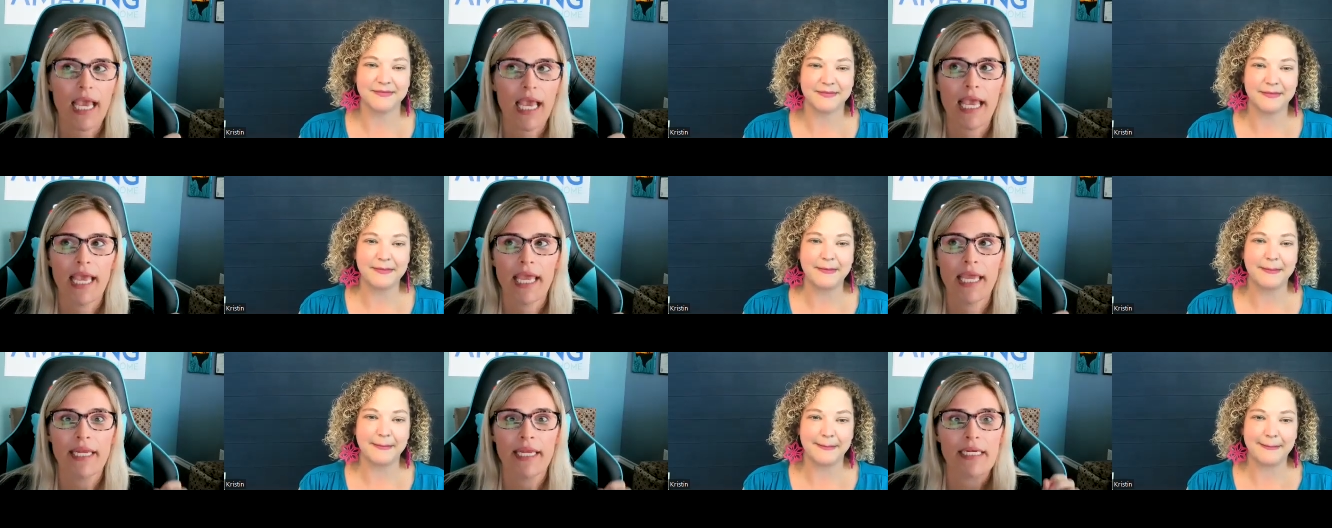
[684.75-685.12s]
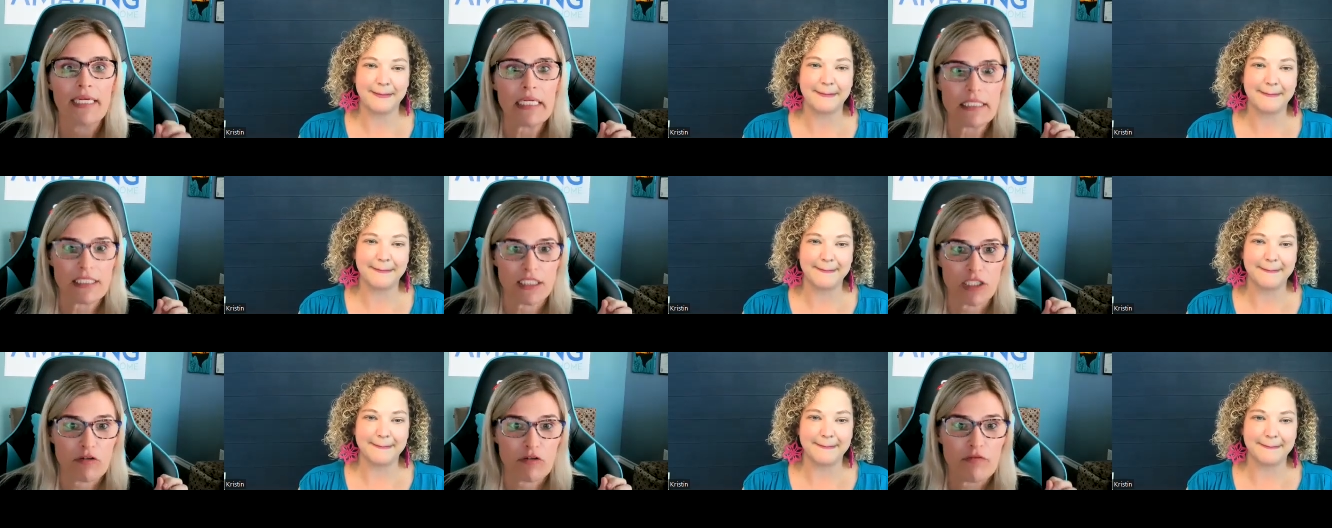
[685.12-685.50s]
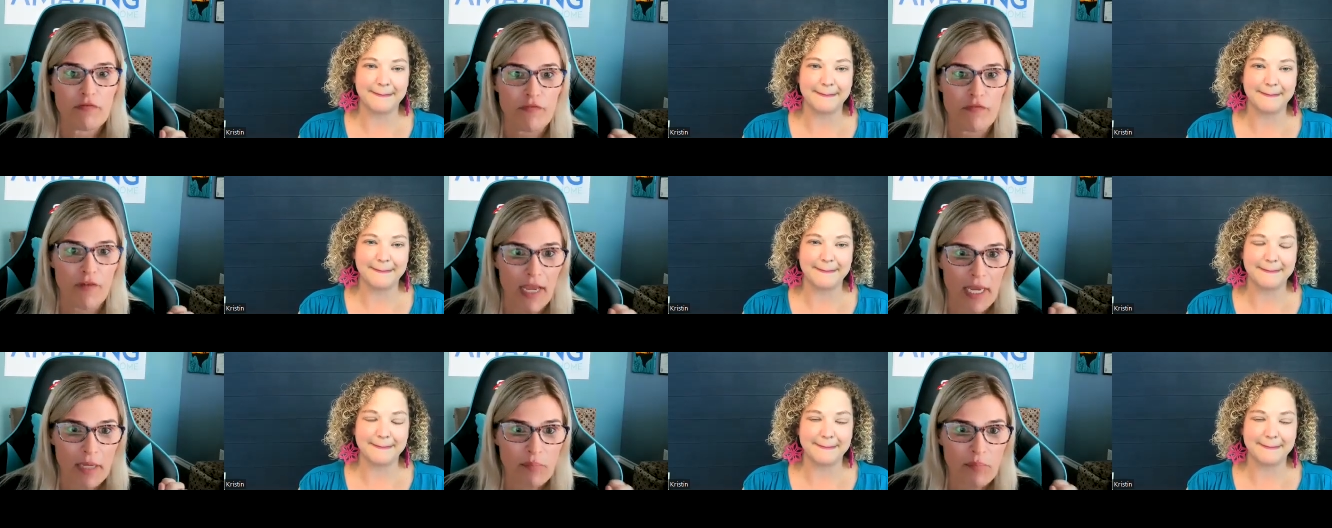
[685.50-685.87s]
Speaker 1: and to
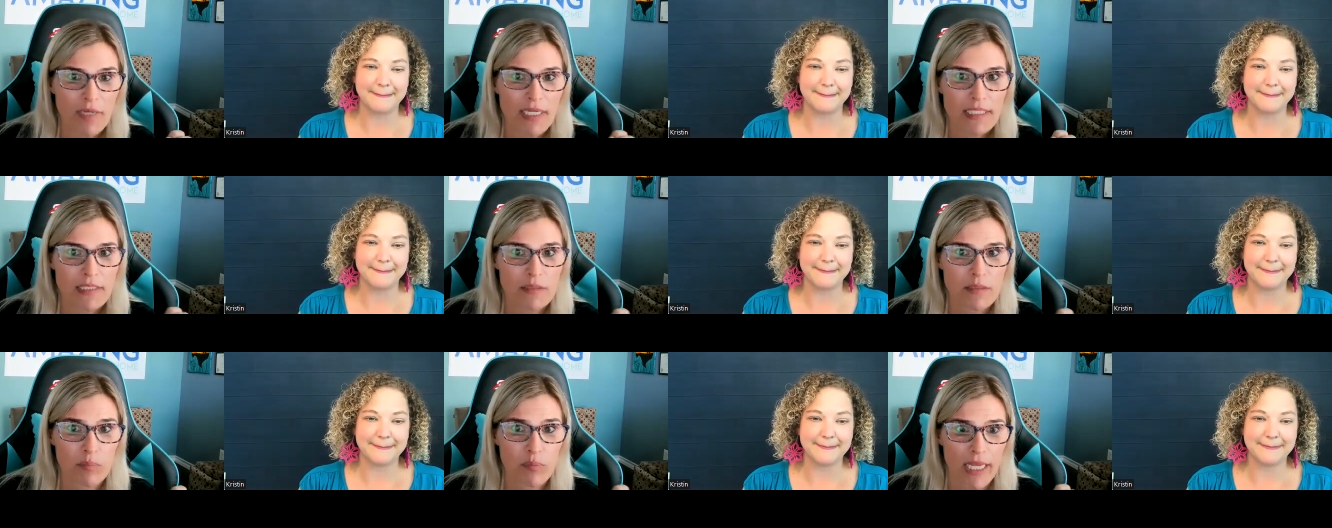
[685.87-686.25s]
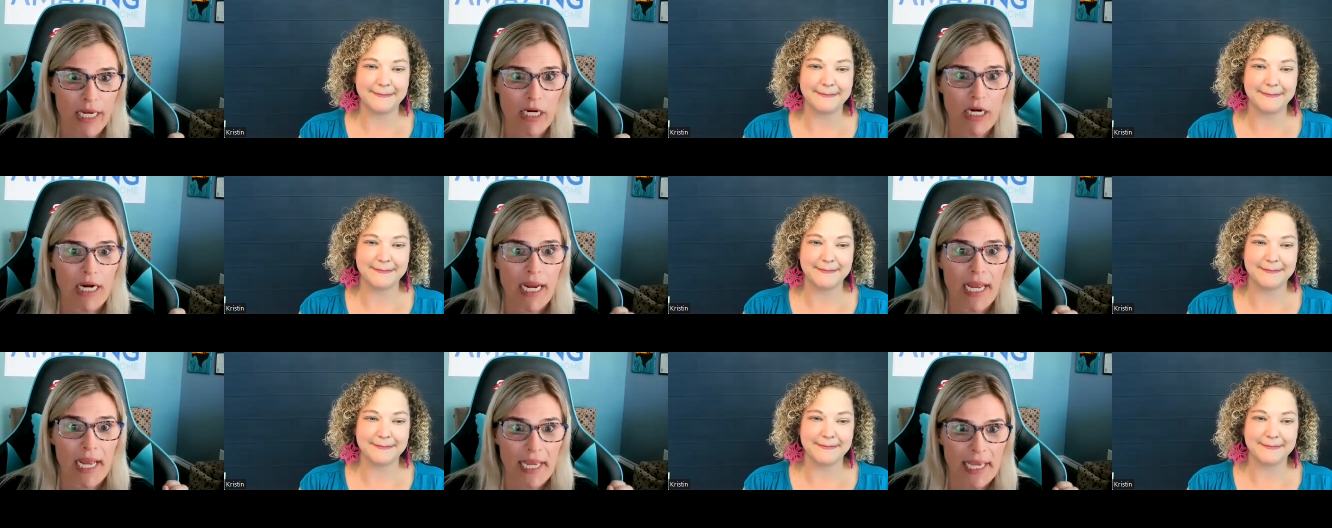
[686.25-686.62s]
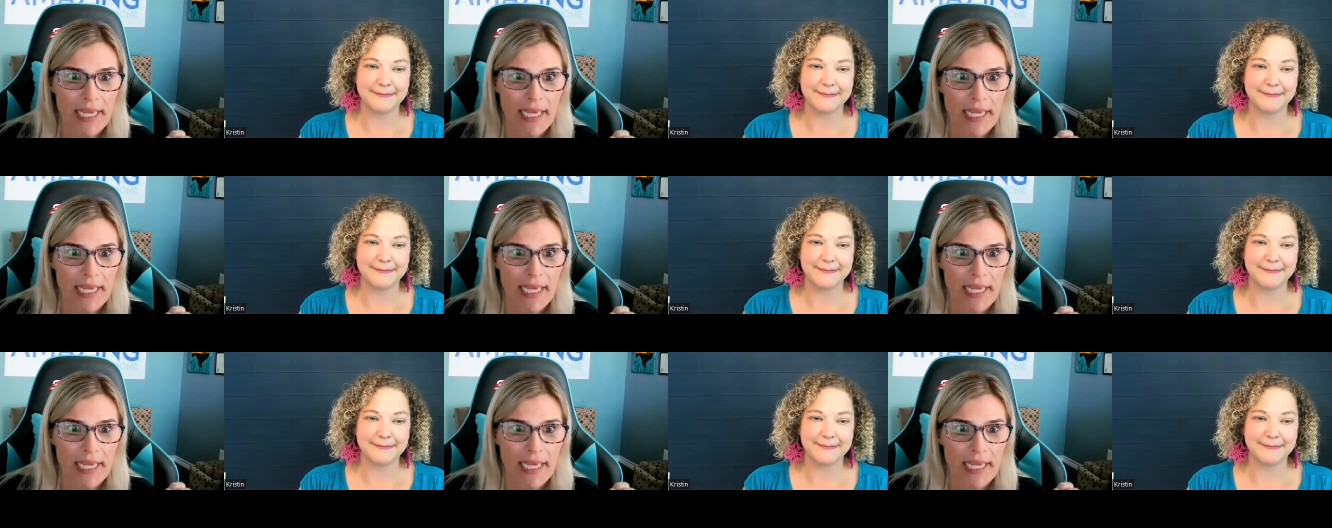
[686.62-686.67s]
find my supplier,